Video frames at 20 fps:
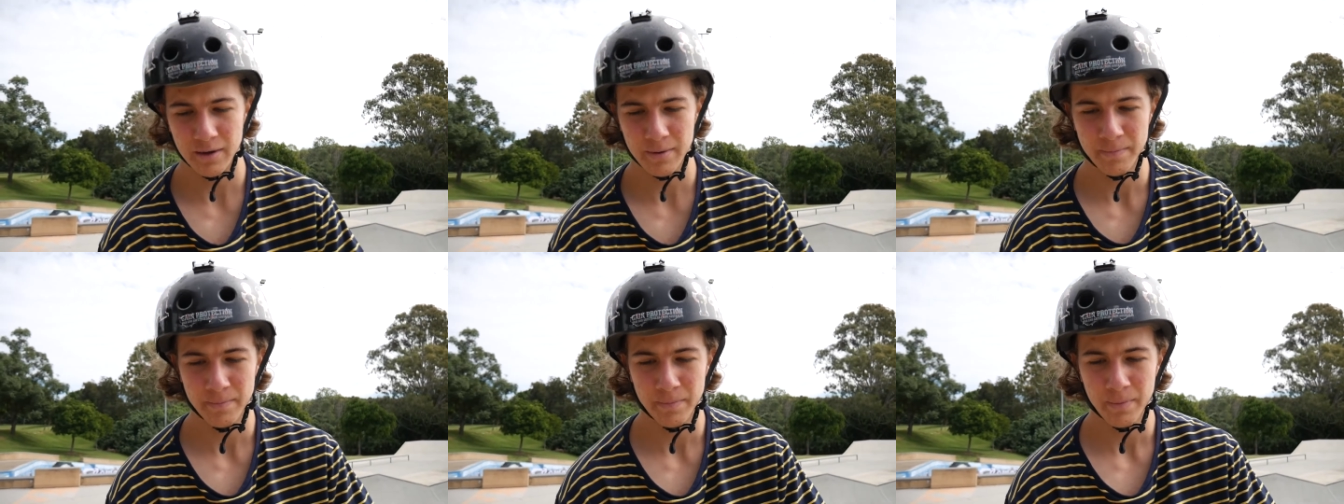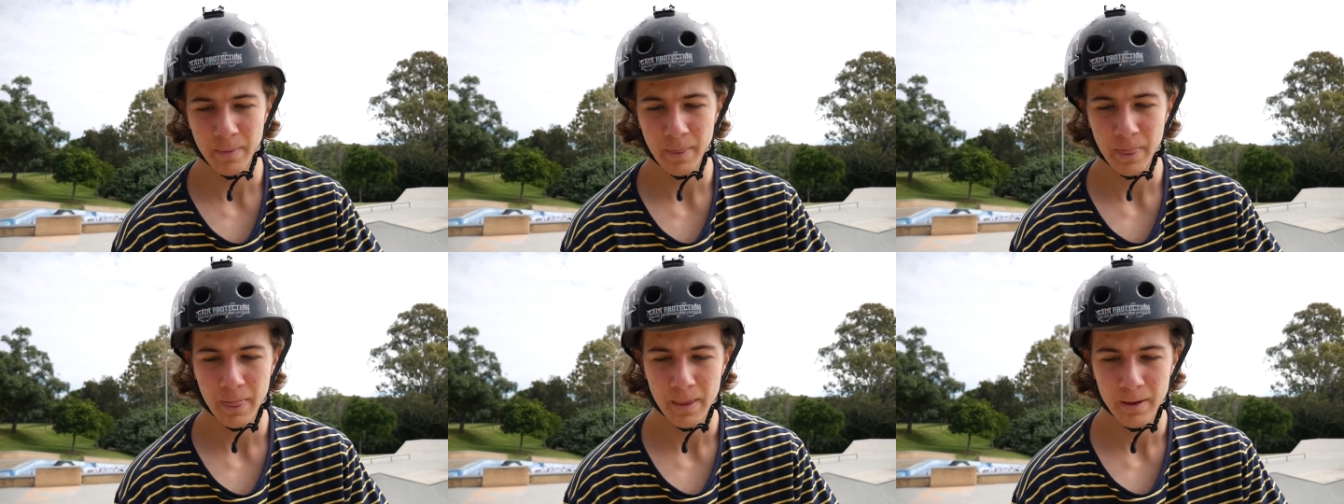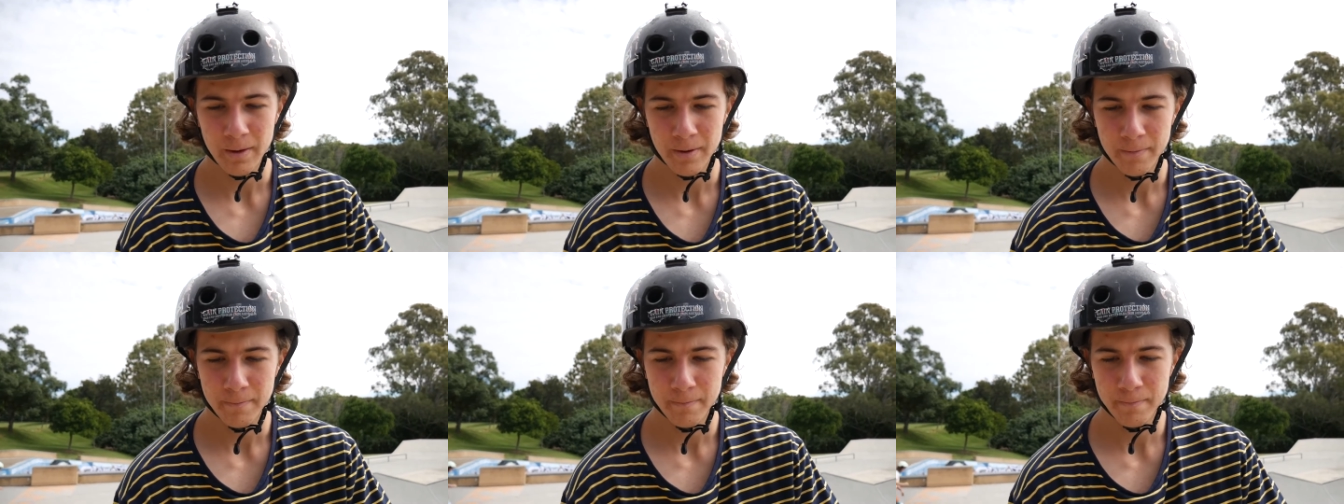Okay,
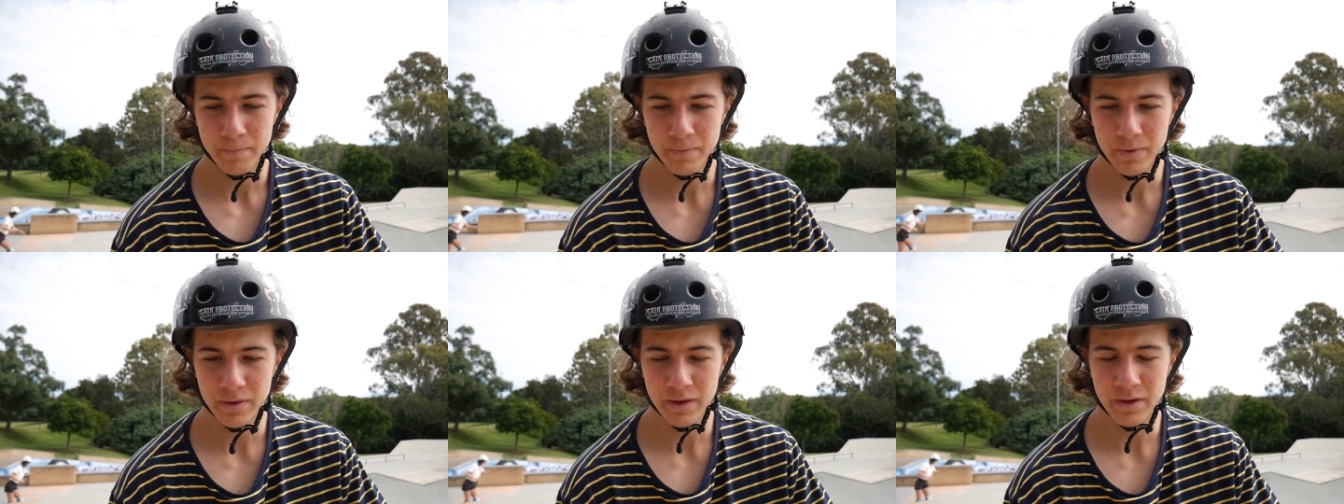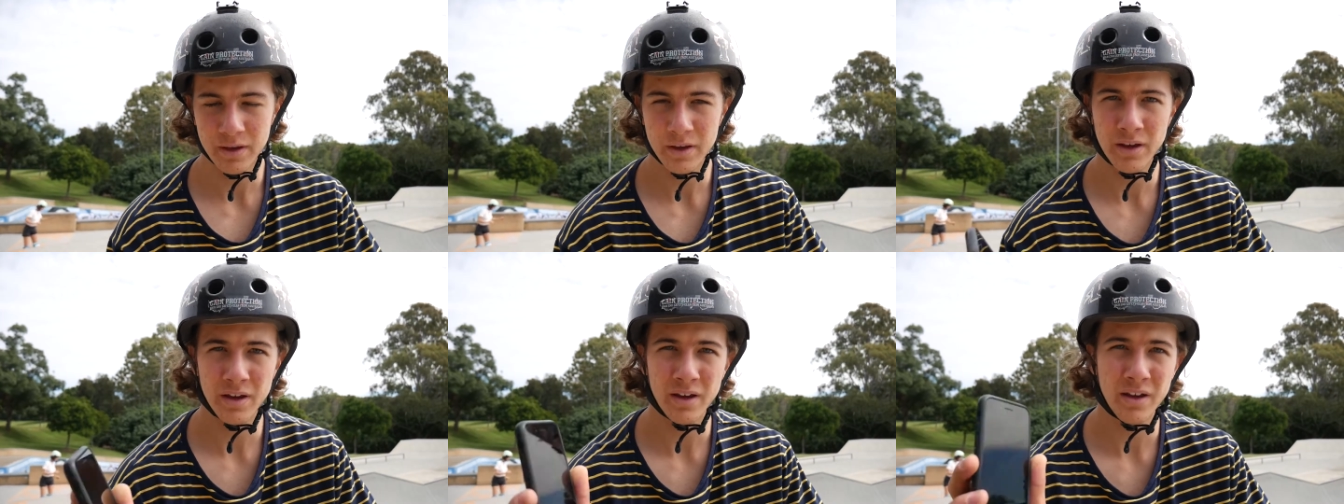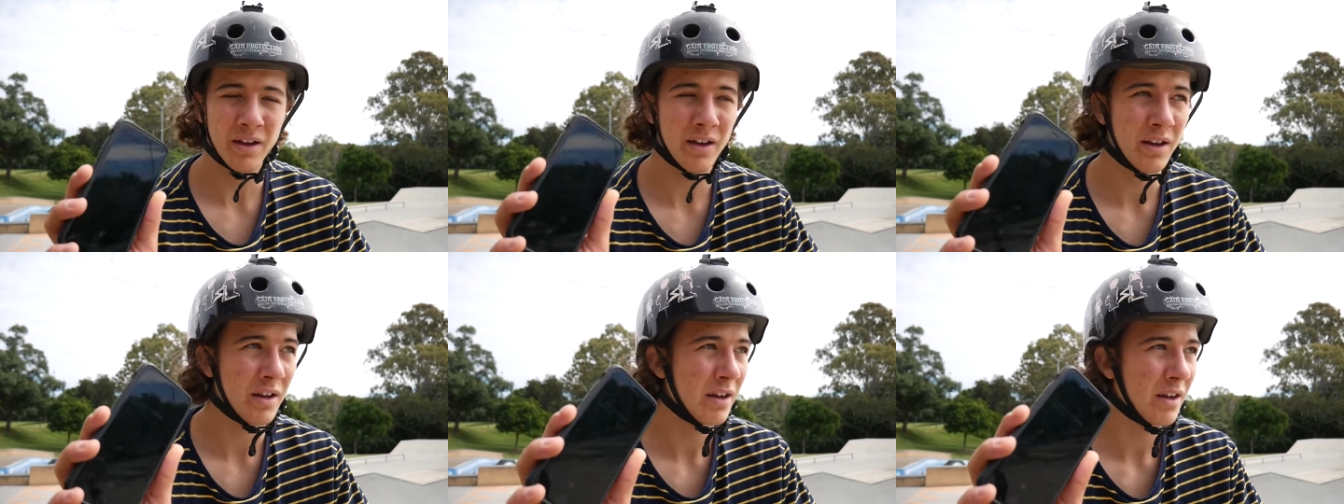done.
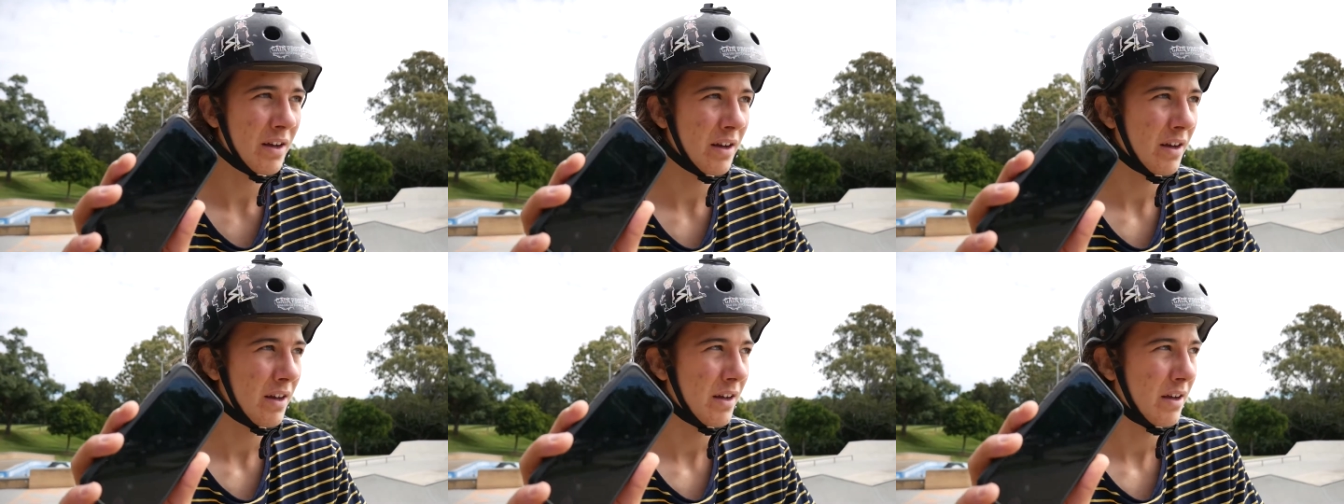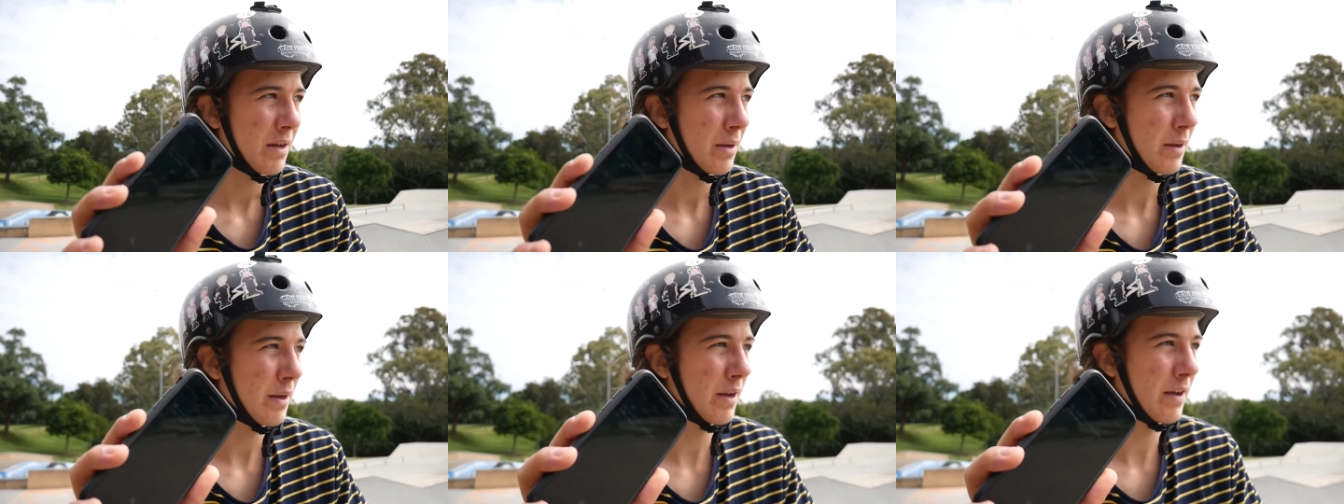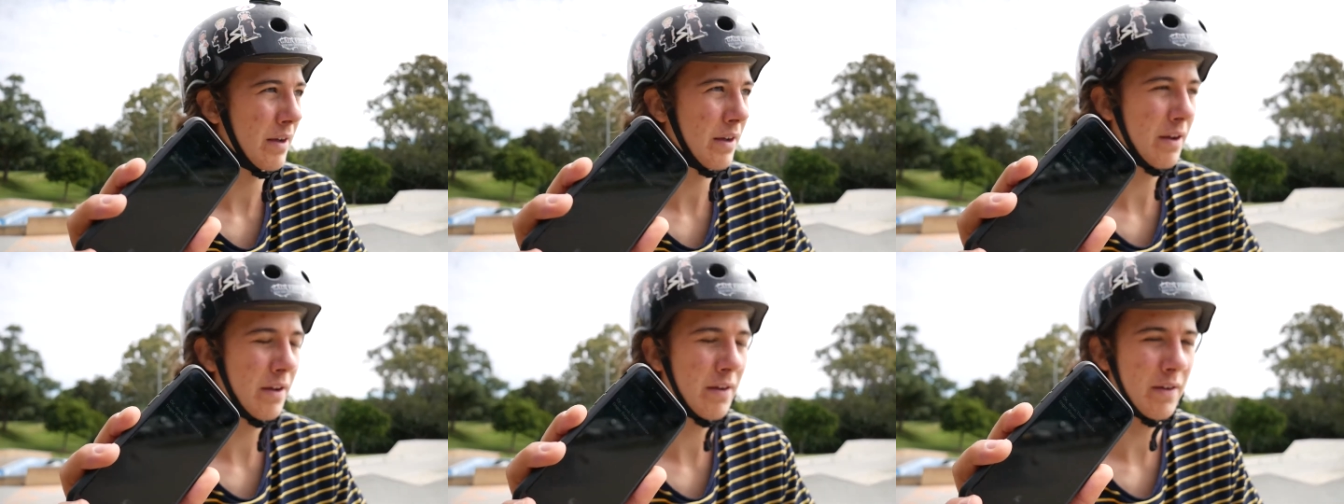That would be
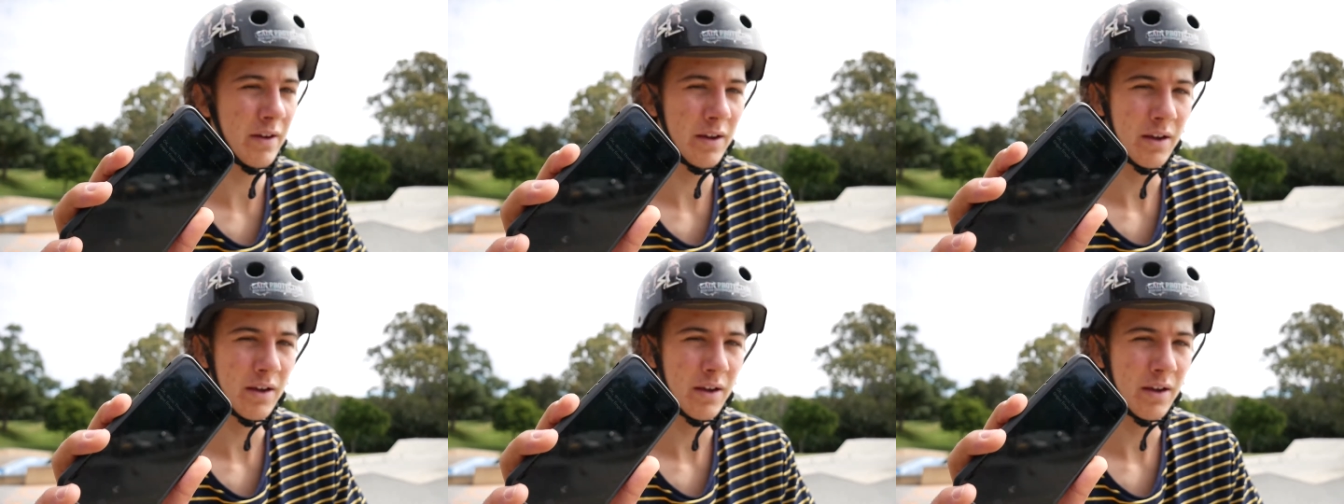finger.